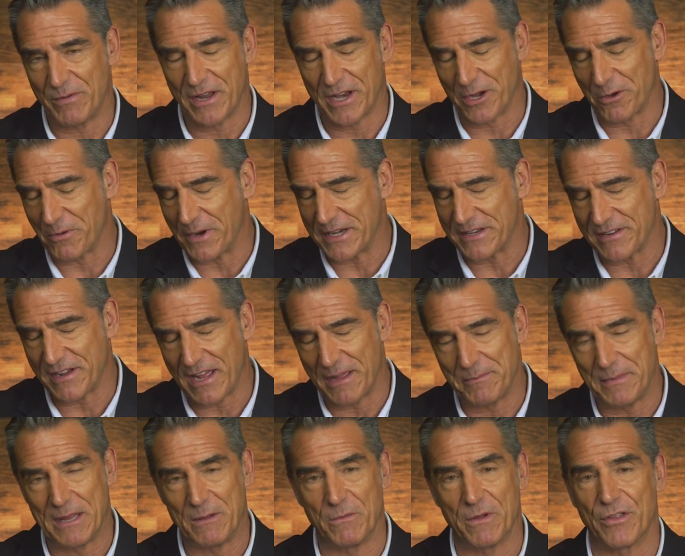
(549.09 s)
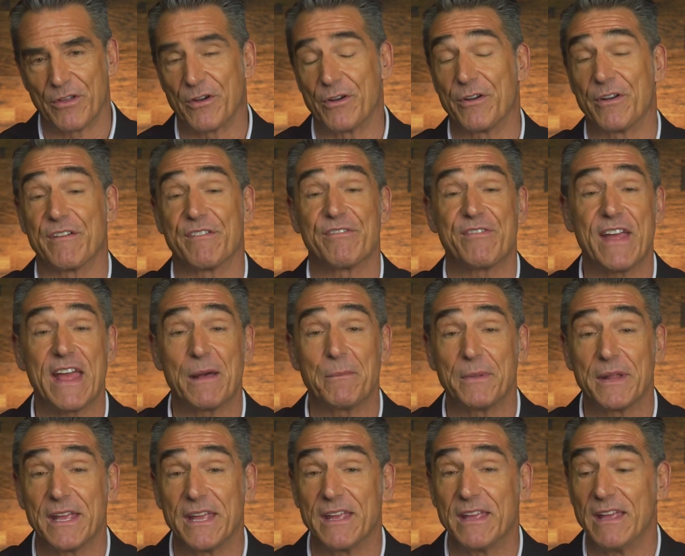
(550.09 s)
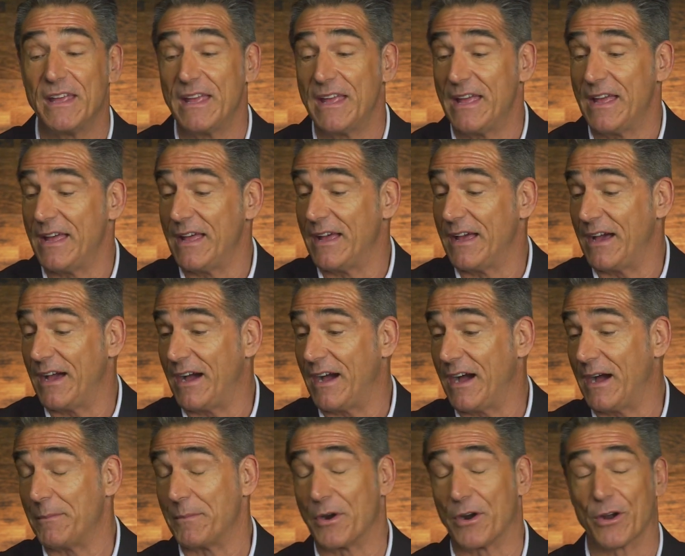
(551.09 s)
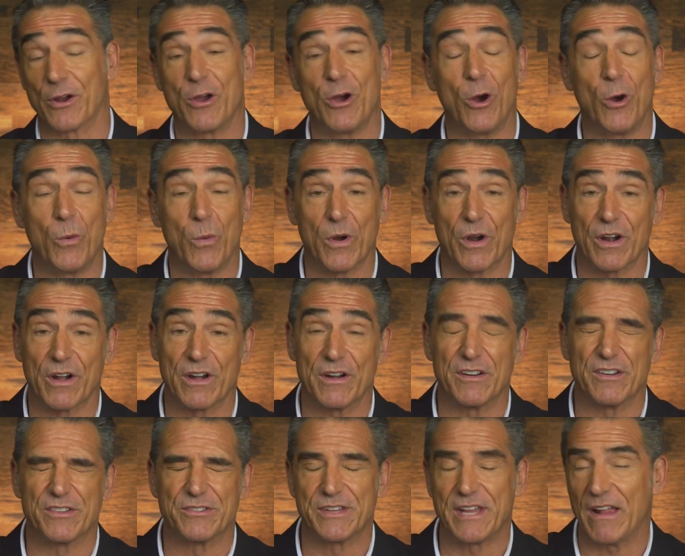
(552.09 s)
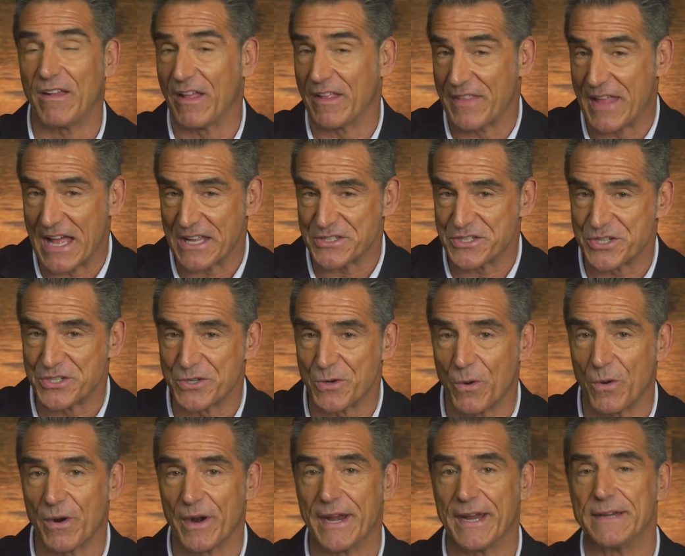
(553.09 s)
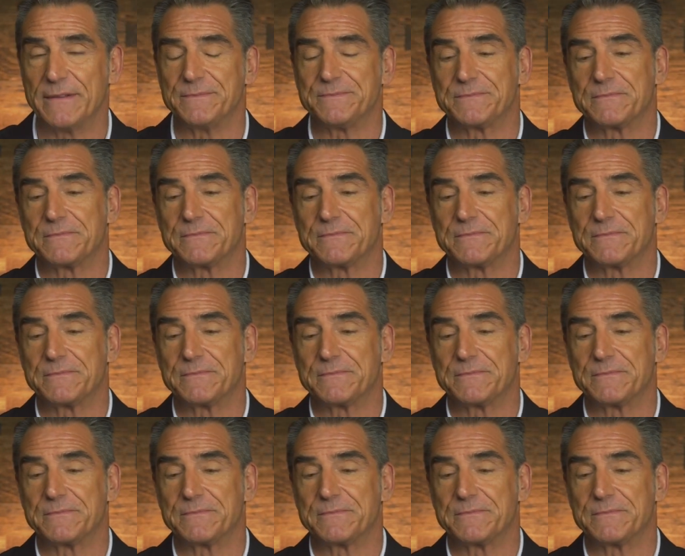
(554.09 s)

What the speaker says: We had a great time meeting with her and her family, her co-workers, telling that story.